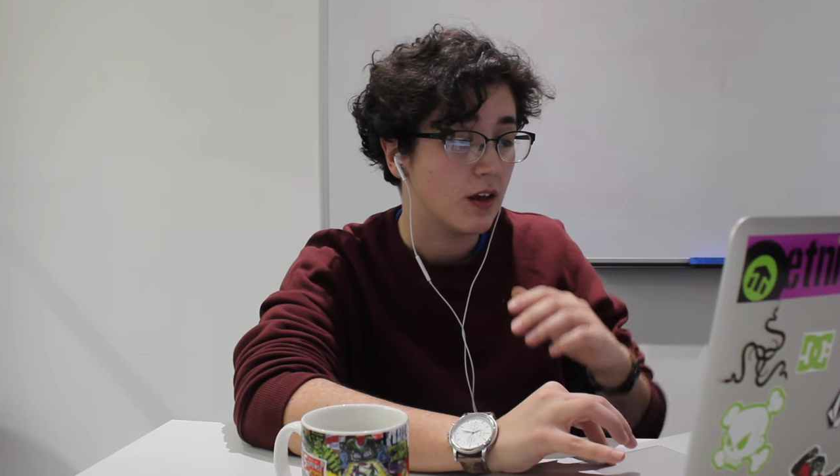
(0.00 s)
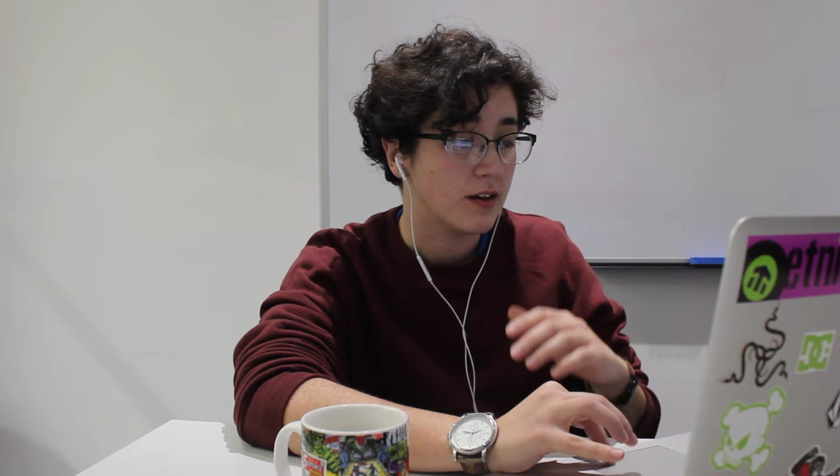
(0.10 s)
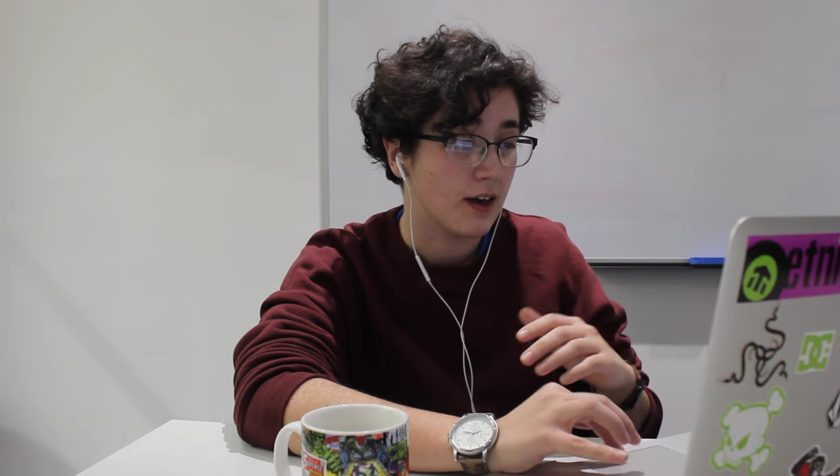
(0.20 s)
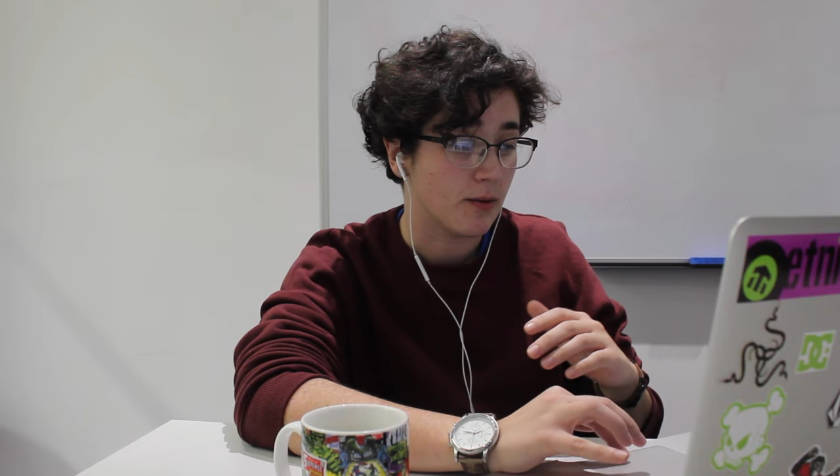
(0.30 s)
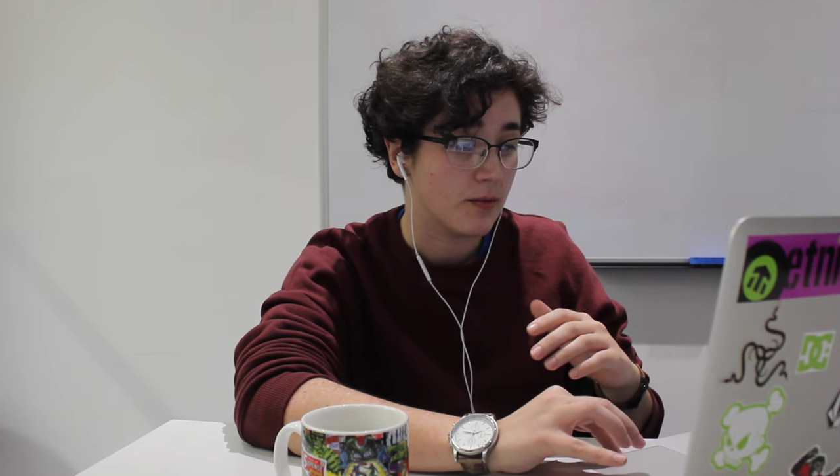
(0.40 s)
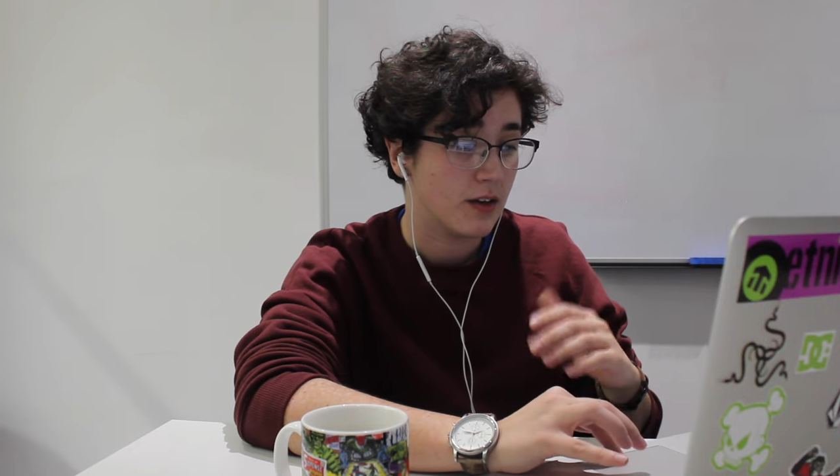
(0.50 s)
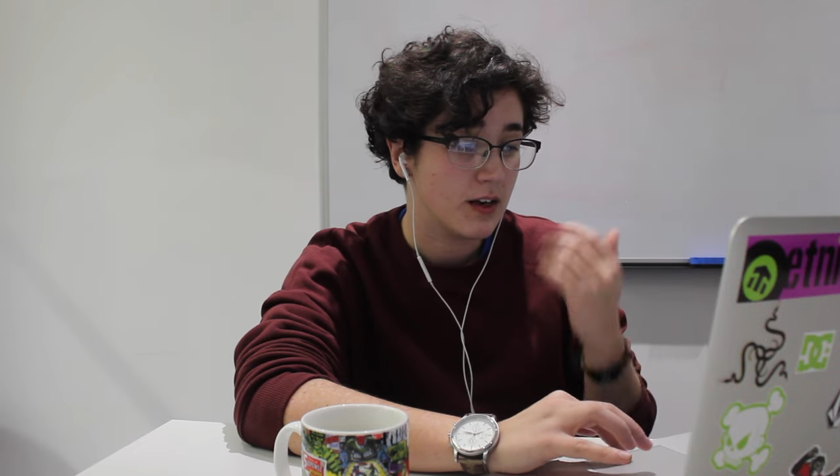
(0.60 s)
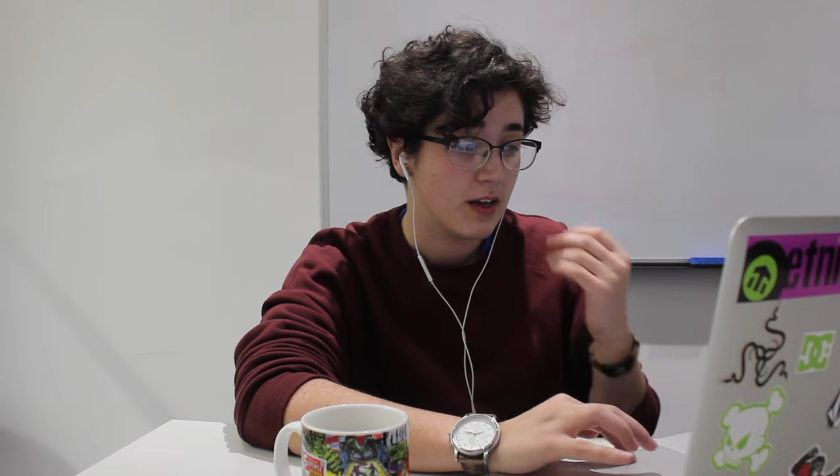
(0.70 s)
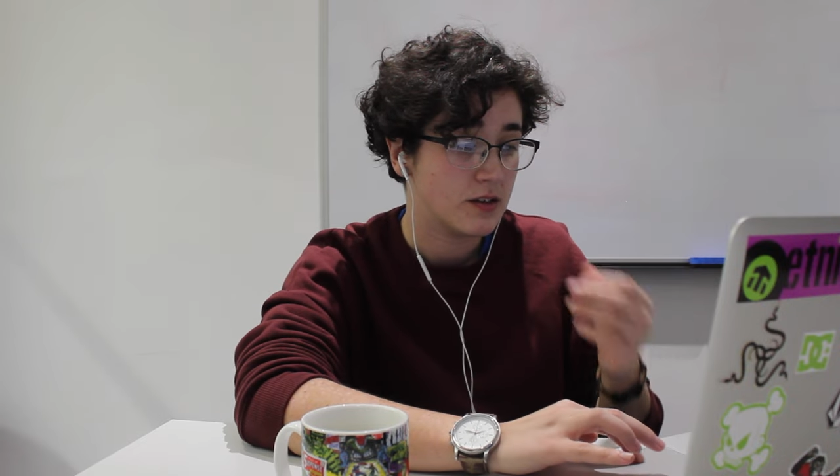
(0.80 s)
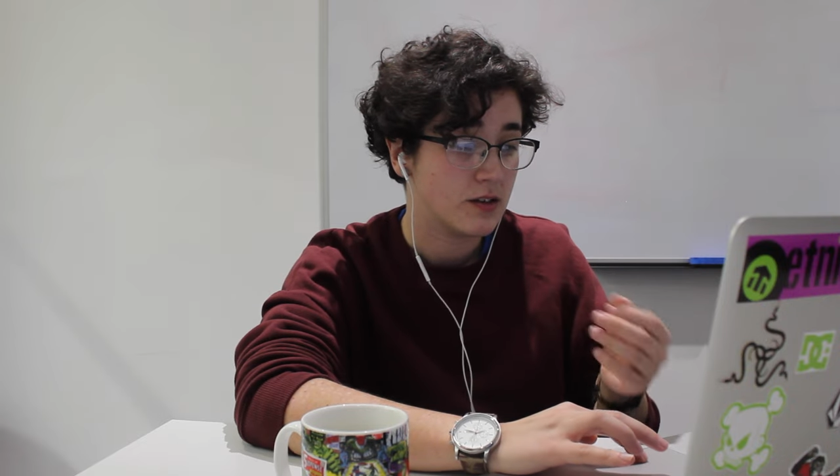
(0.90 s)
Now,
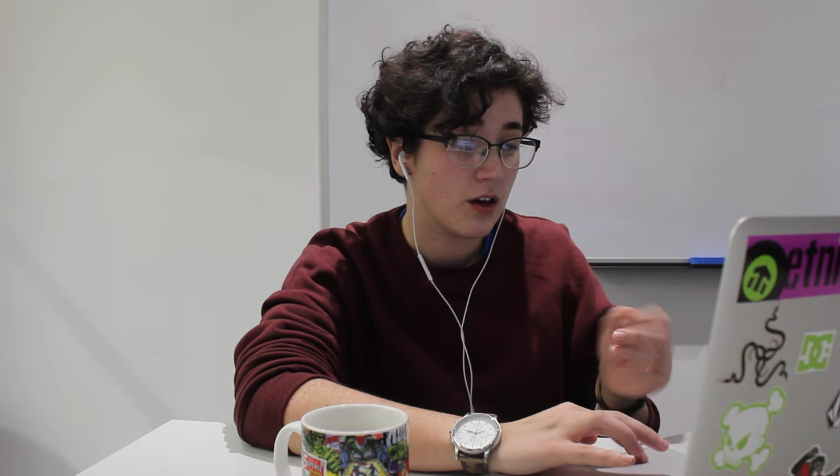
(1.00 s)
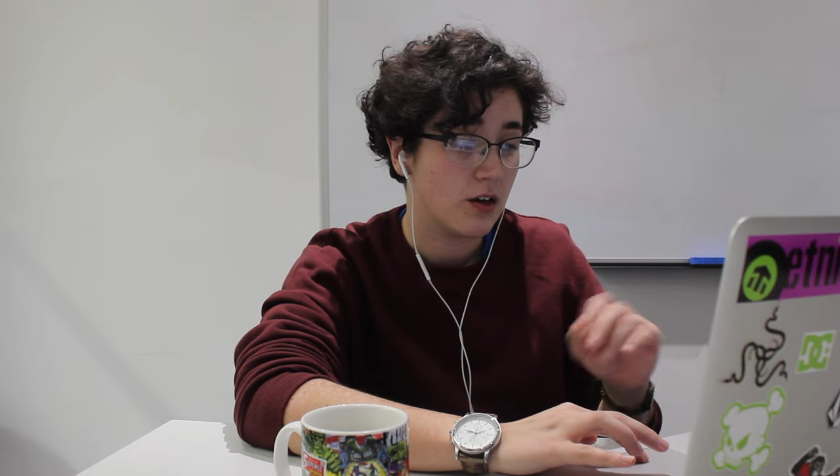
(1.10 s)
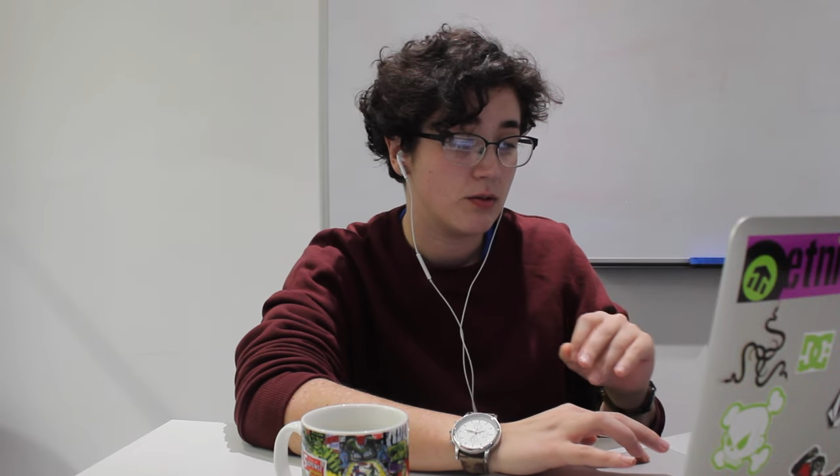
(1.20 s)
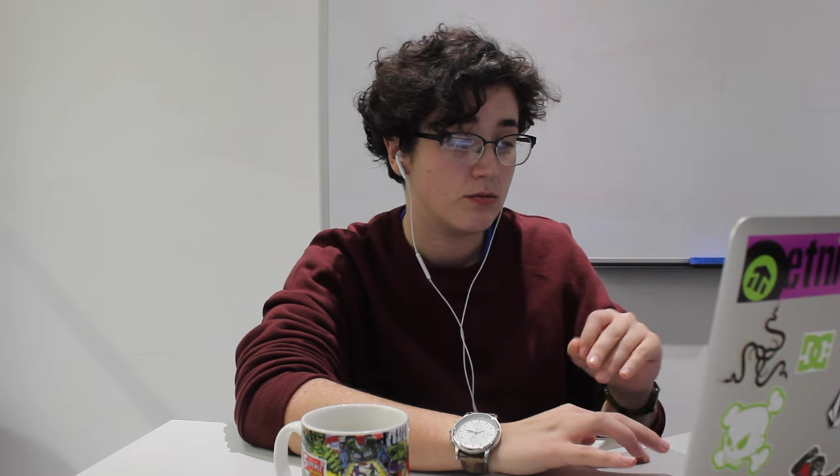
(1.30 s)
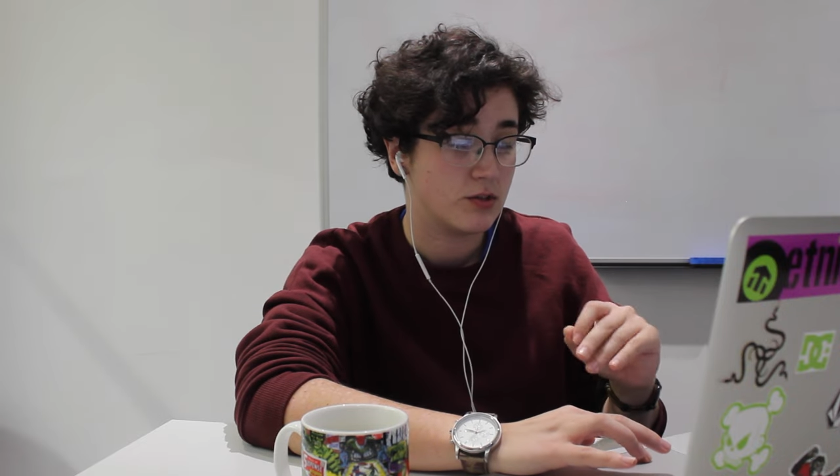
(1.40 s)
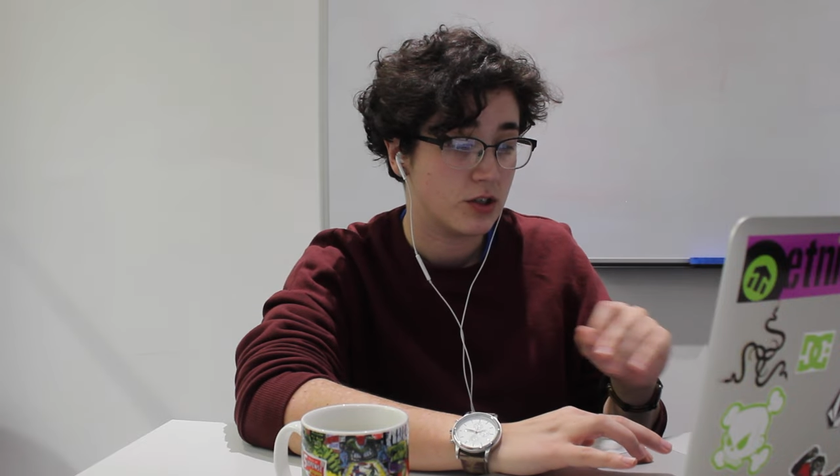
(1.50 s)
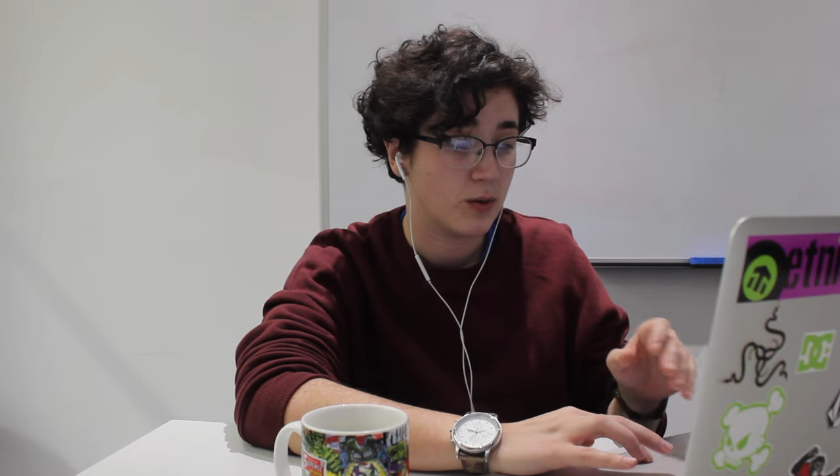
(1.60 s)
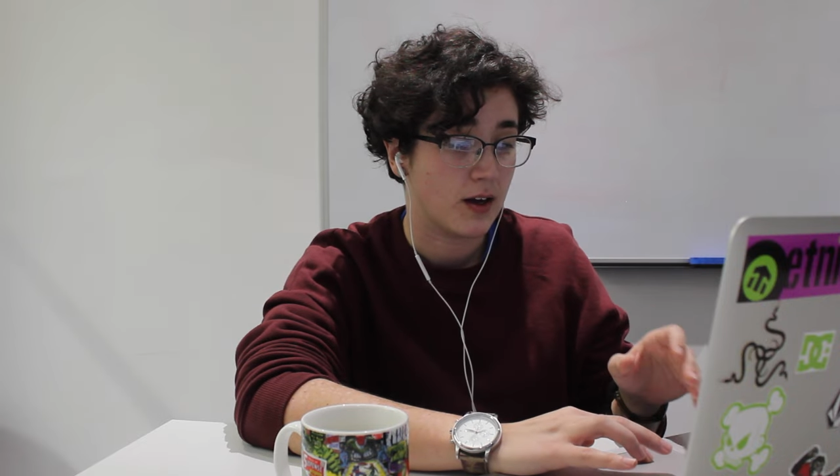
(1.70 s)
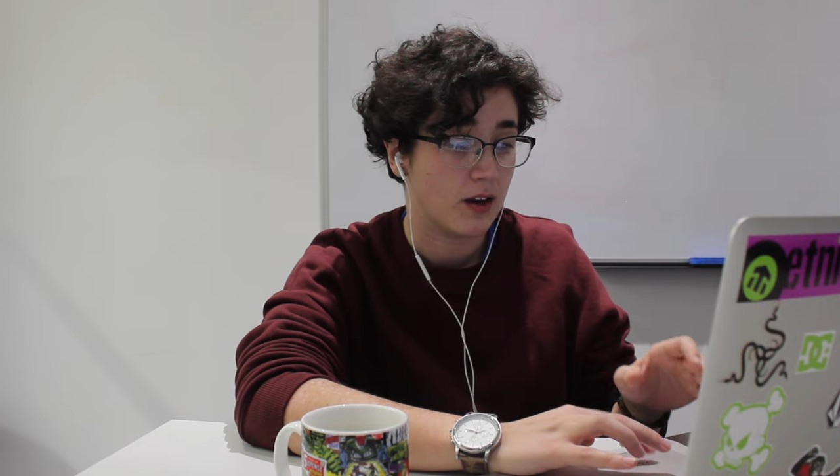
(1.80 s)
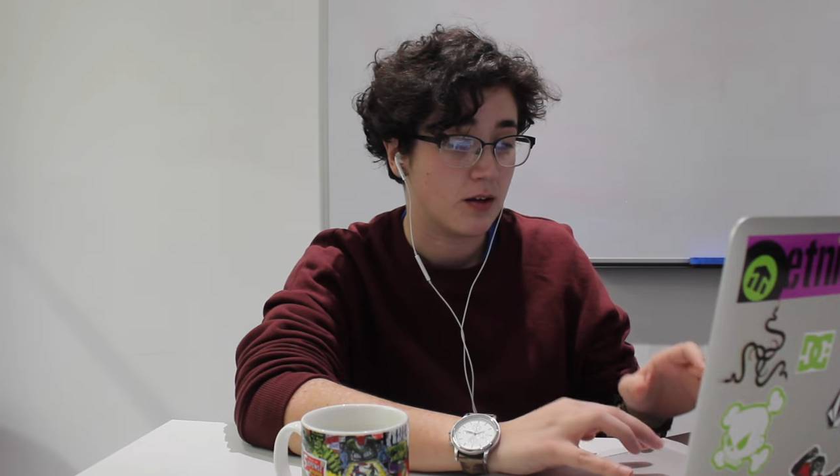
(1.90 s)
let's go to
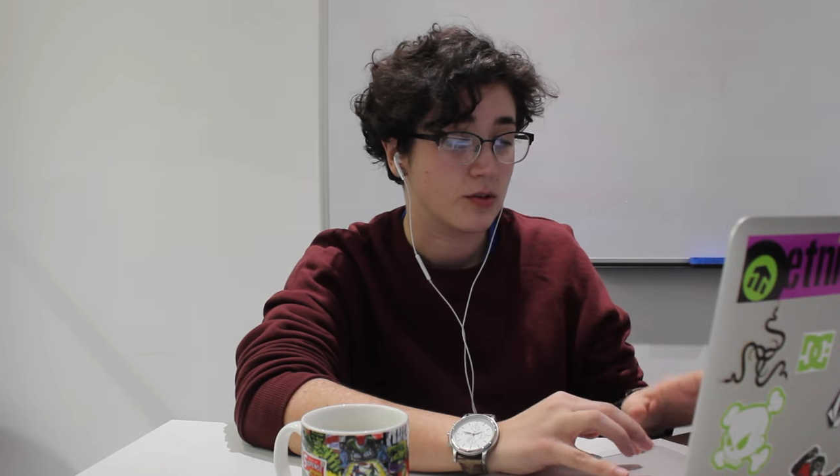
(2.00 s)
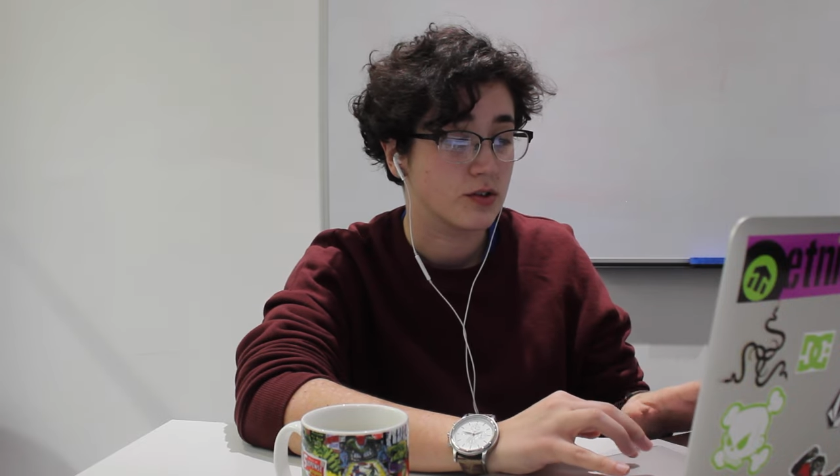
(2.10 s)
our lightbox